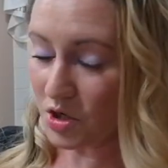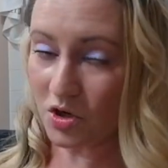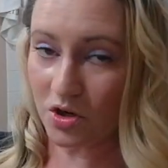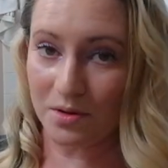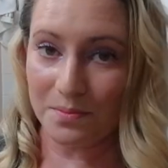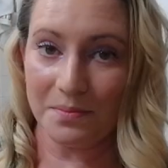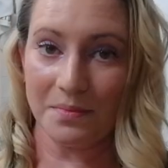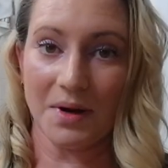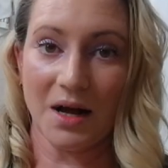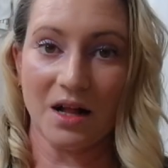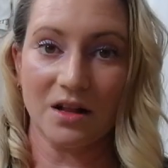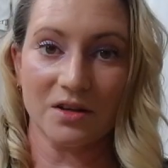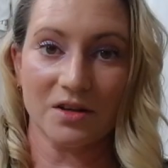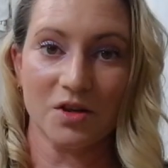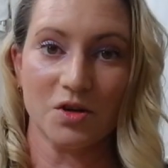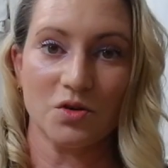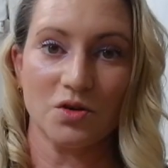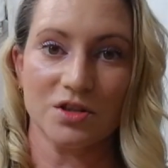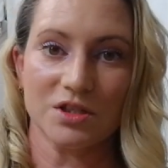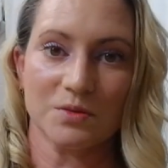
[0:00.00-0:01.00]
Good
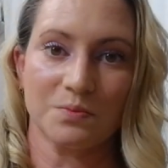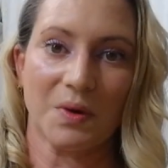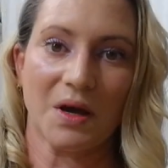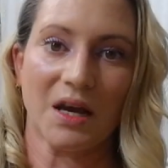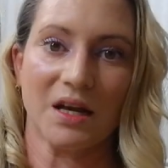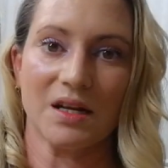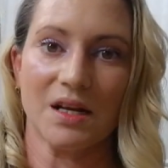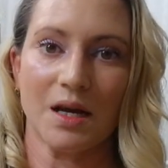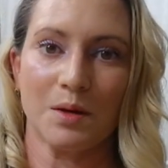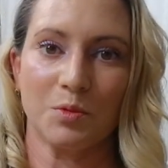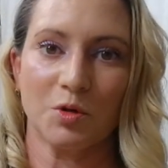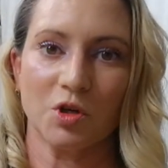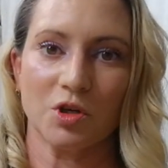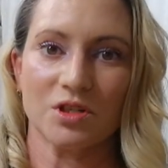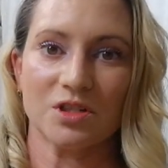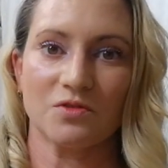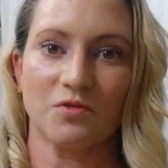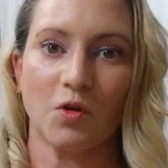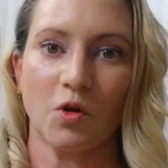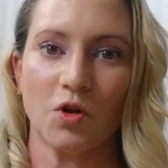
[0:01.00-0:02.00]
Molecules Pineapple
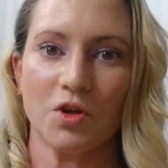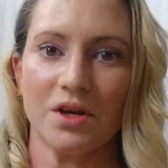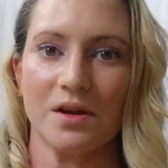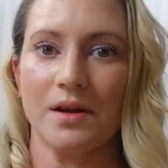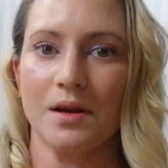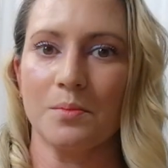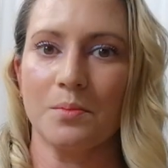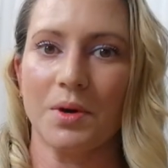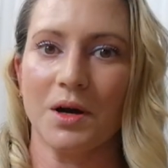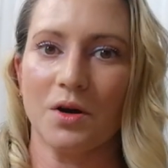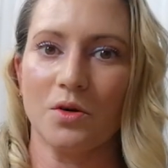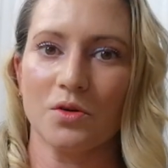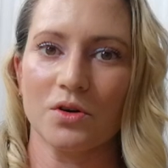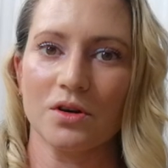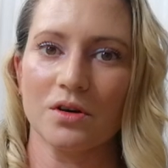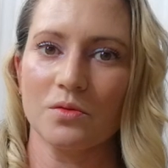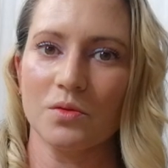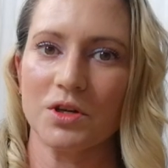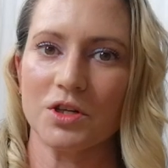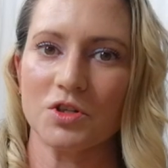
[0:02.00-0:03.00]
Exfoliating
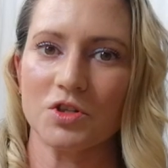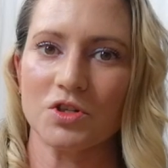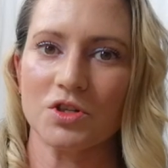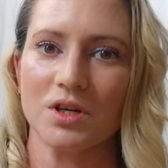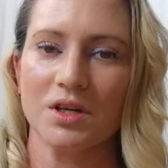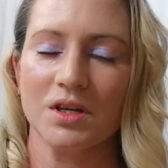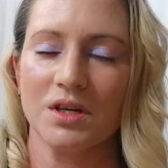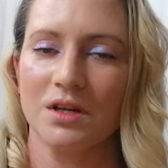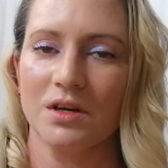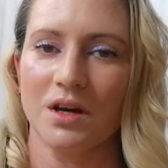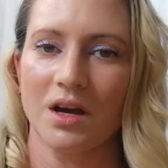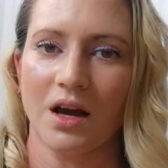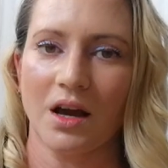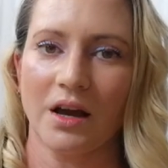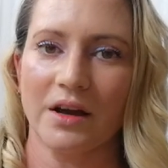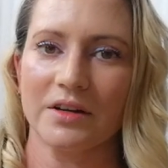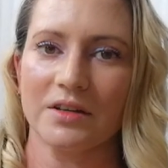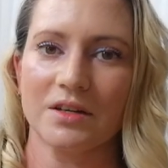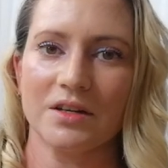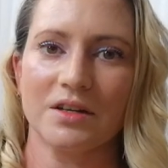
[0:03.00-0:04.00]
Powder, which
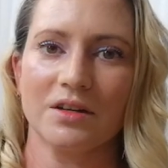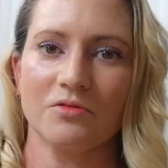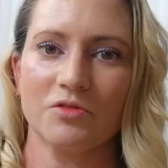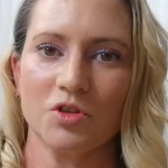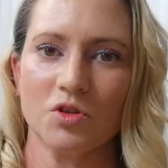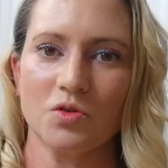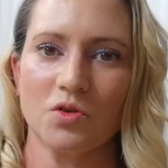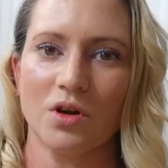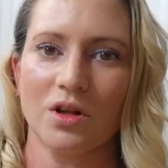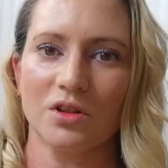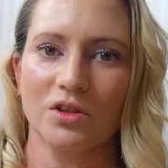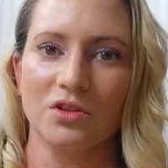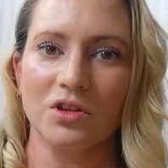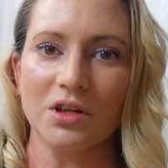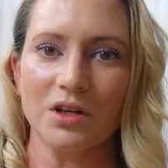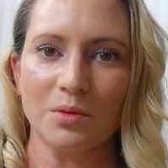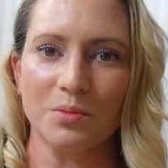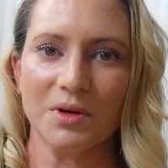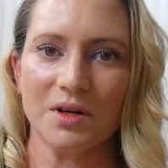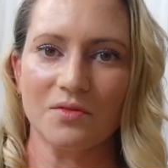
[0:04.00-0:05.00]
uh, gives you a
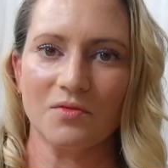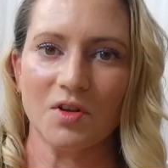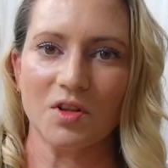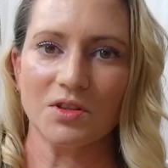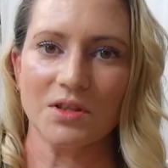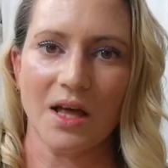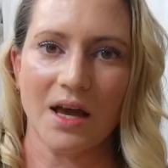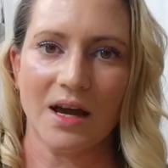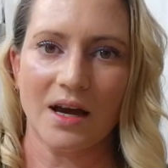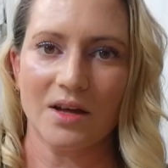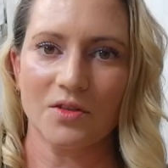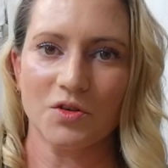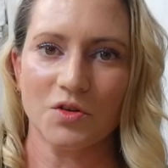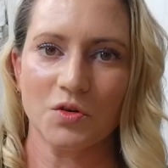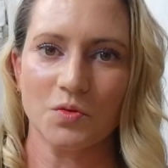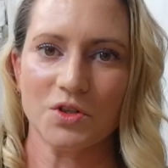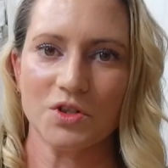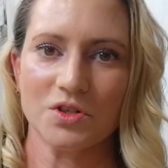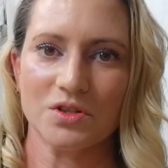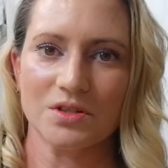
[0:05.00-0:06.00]
little bit of a
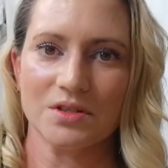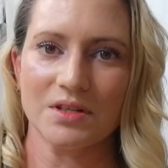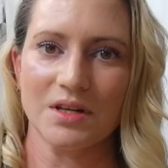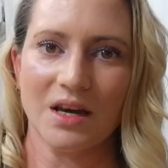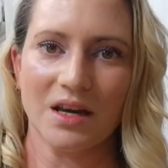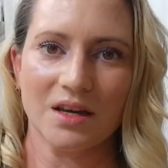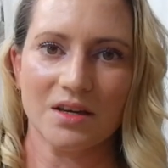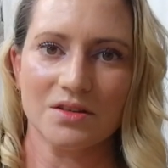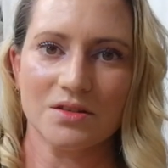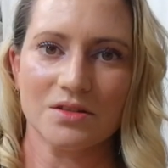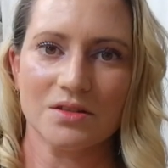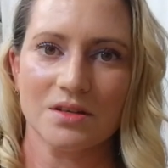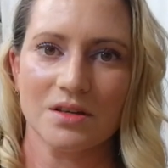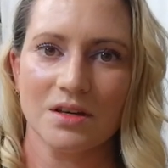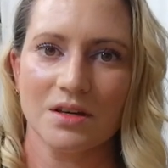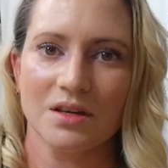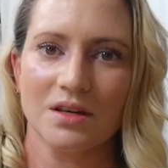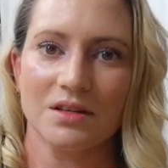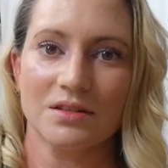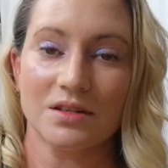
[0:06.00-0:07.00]
lather, which is nice.
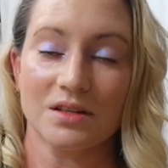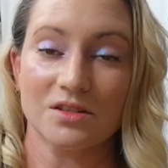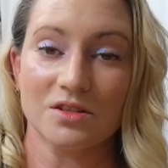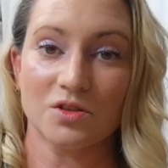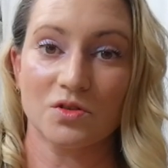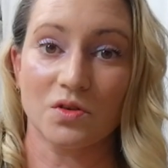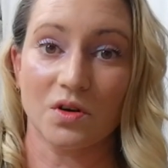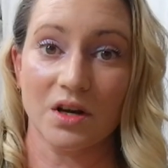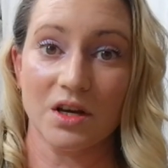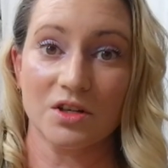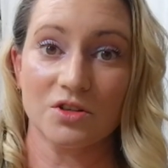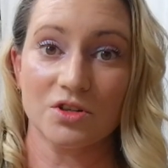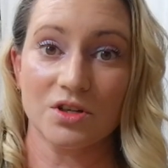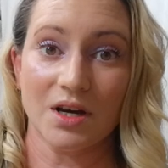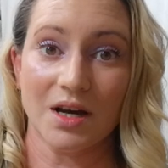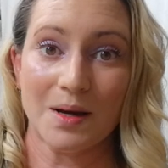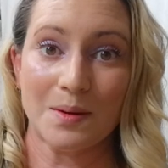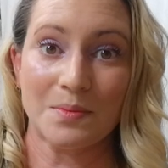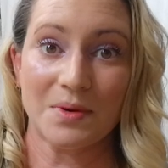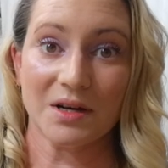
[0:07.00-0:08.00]
Does a great
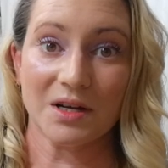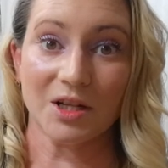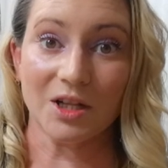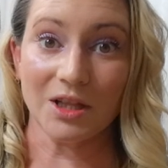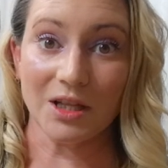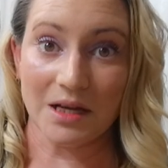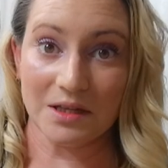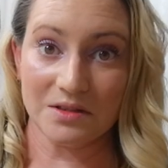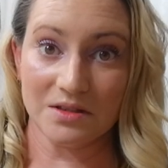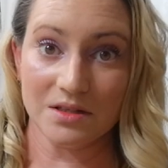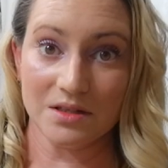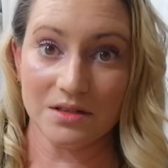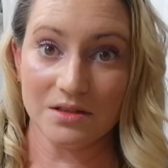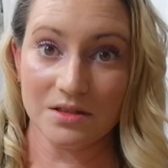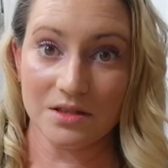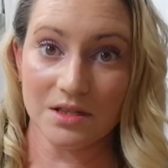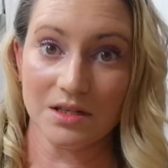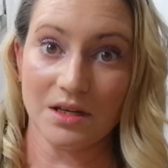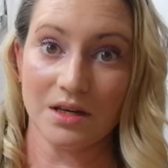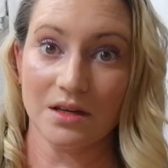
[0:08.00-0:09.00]
job cleansing
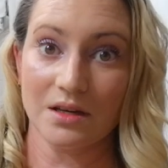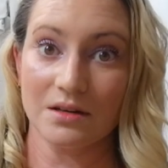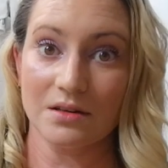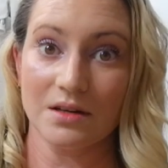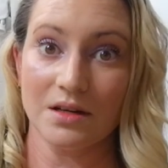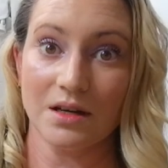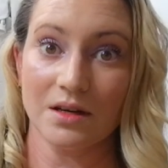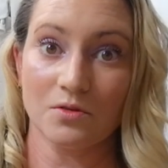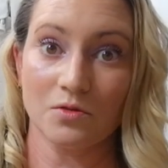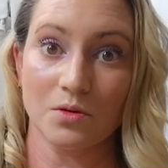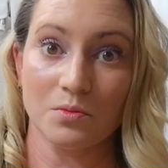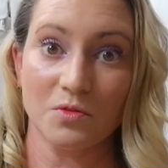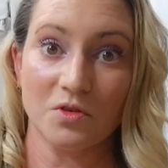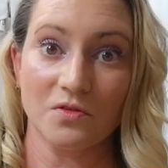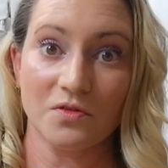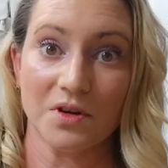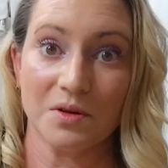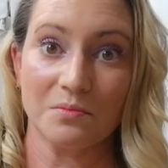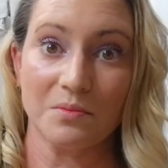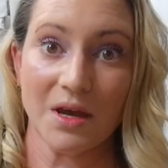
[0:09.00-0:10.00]
skin and
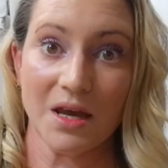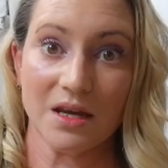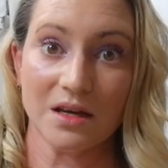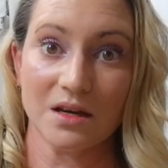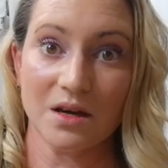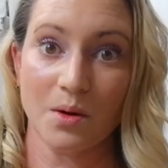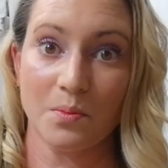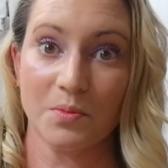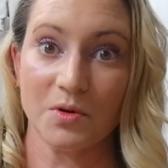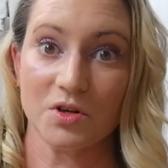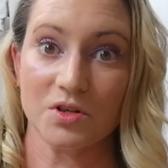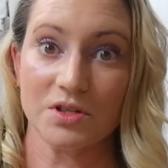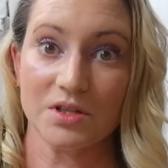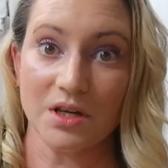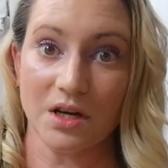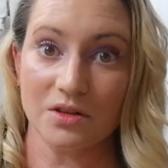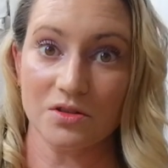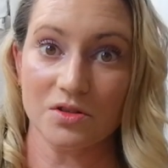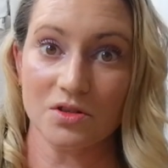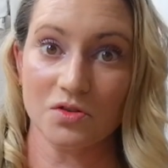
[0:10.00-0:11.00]
removing makeup or
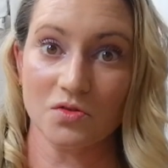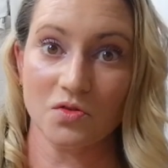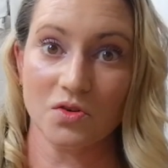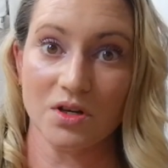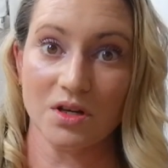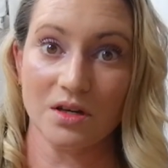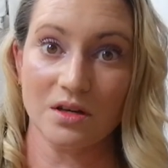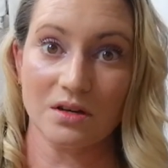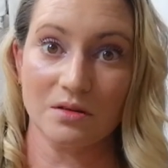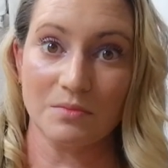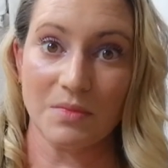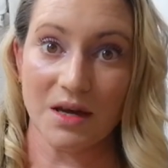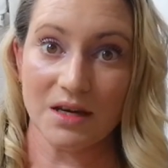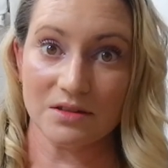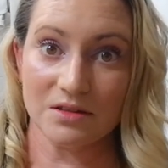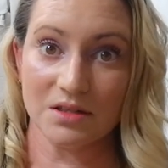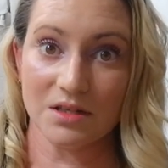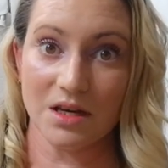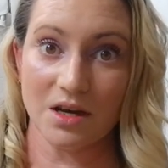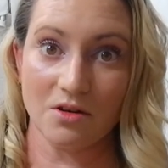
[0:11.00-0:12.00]
sunscreen,
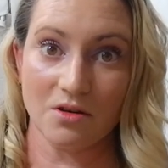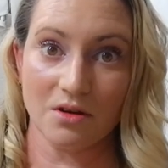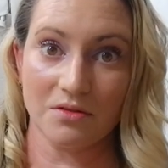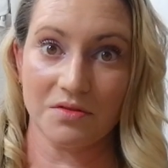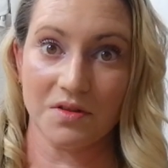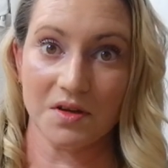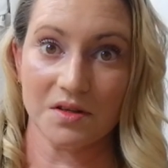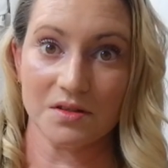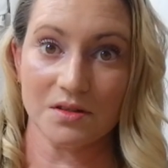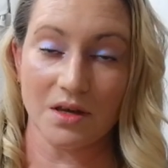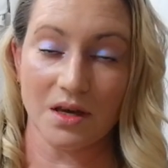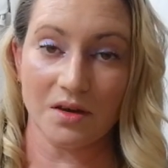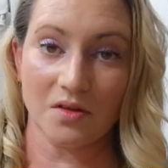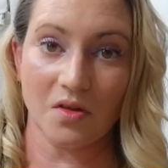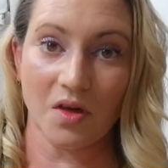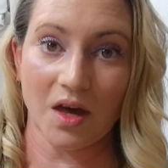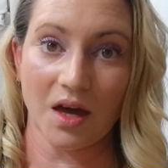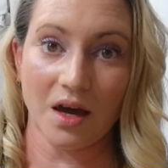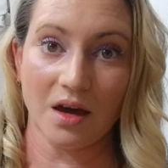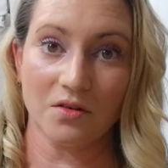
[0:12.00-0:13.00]
mascara, things like
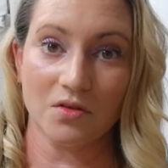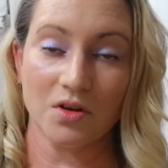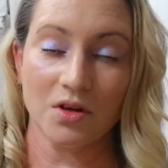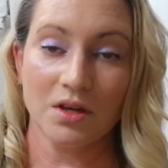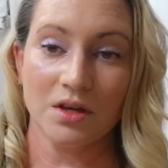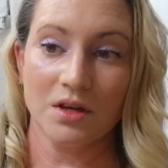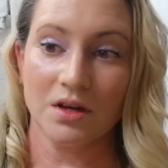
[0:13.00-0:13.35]
that.